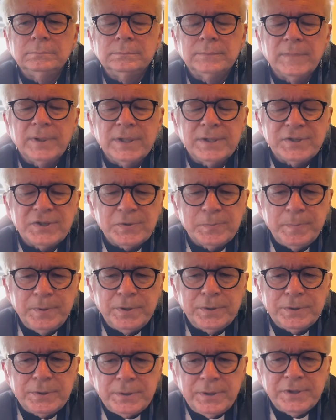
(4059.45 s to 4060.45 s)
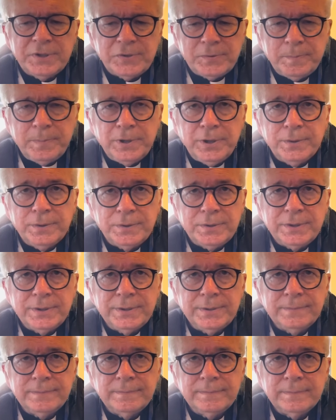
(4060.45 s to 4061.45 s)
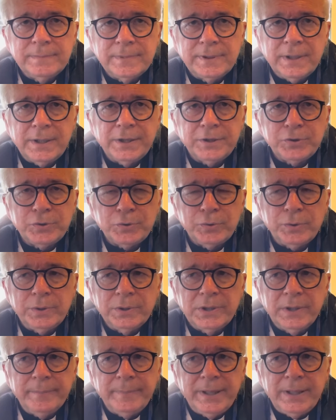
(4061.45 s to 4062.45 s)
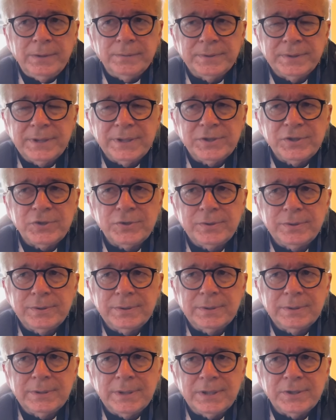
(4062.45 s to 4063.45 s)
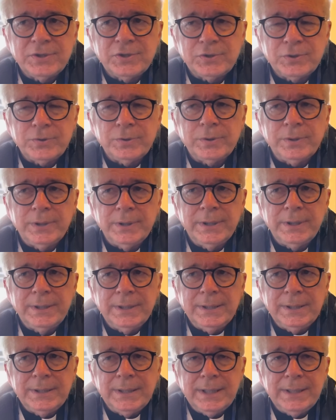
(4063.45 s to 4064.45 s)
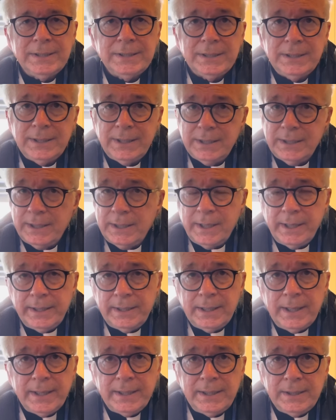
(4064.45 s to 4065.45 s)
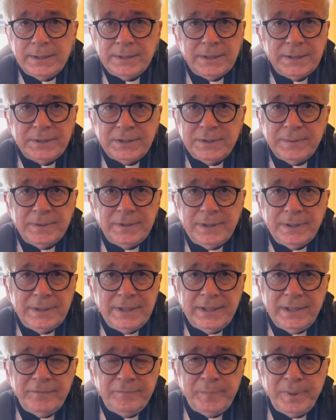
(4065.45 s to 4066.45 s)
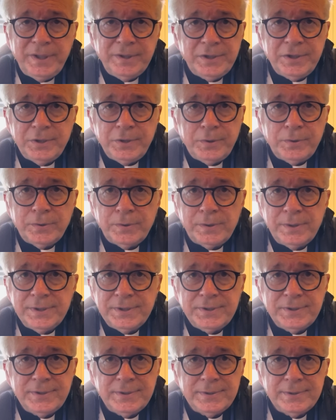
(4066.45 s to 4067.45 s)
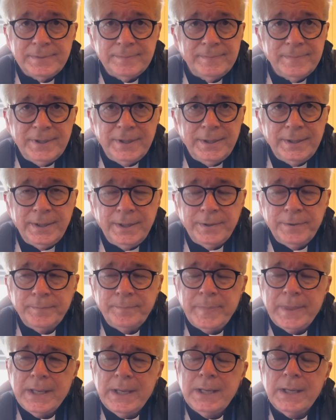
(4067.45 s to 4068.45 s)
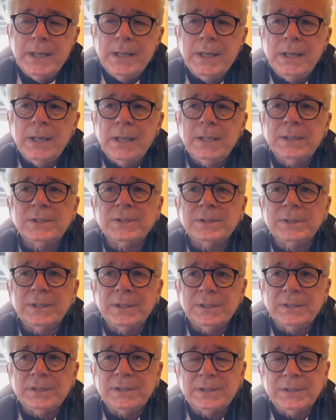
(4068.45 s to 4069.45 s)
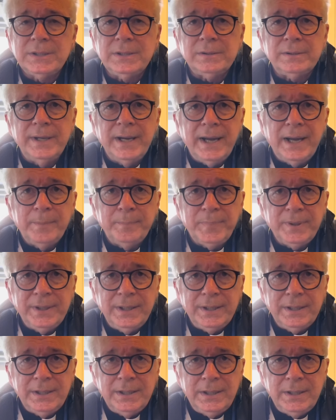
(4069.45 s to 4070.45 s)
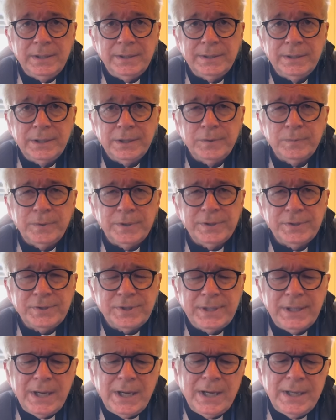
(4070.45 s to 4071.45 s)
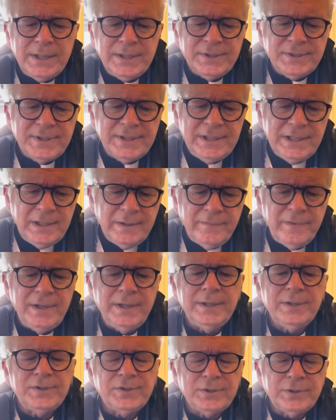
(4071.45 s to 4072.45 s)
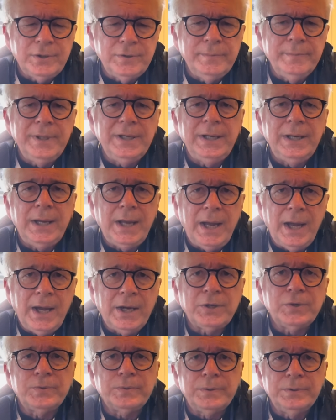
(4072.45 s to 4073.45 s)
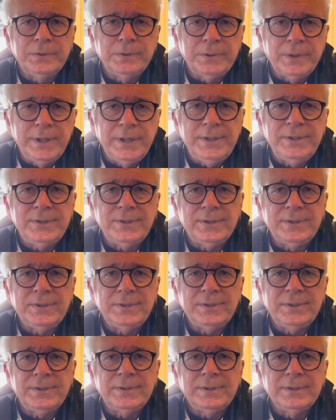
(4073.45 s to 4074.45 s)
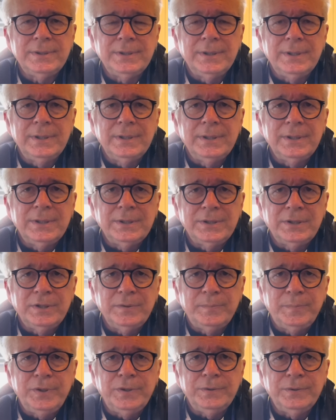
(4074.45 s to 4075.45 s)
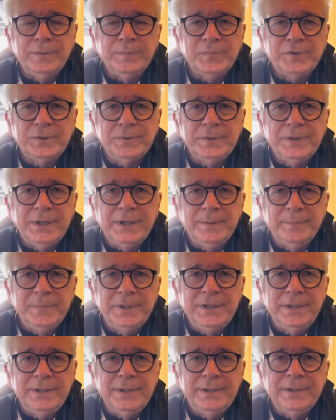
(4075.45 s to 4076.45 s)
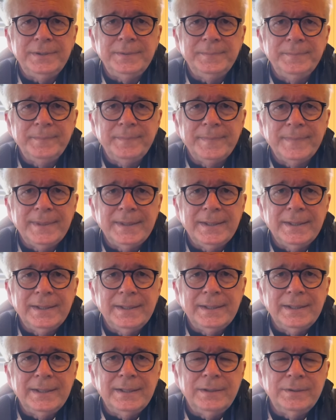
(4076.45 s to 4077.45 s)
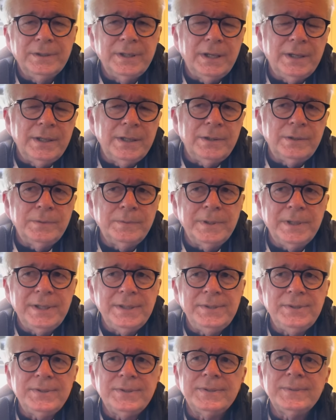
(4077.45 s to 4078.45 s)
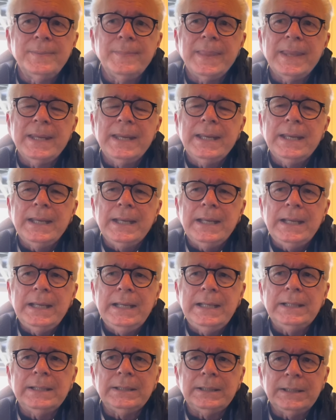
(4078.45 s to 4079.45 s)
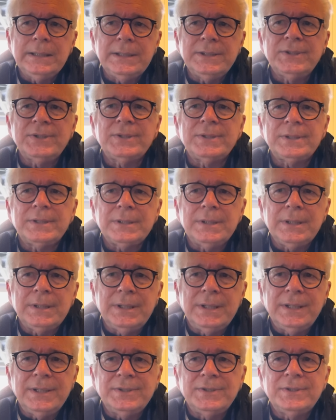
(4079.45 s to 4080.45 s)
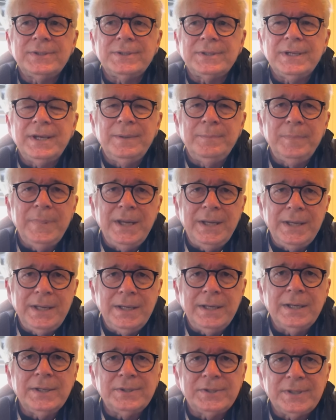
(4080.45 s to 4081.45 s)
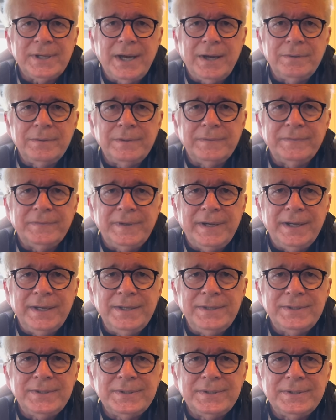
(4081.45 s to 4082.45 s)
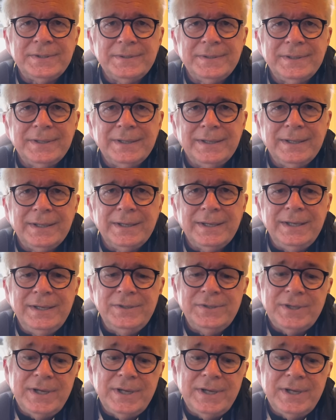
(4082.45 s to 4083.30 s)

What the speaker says: this spiritual explosion mm-hmm. that I talk about that started in 19, and I likened it to the day of Pentecost, mm-hmm. you know. Mm-hmm. It's still happening here. In other words, God is giving so many actual graces mm-hmm. to the pilgrims who come here. You know, God always, he enlists us in making a sacrifice. Mm-hmm. He's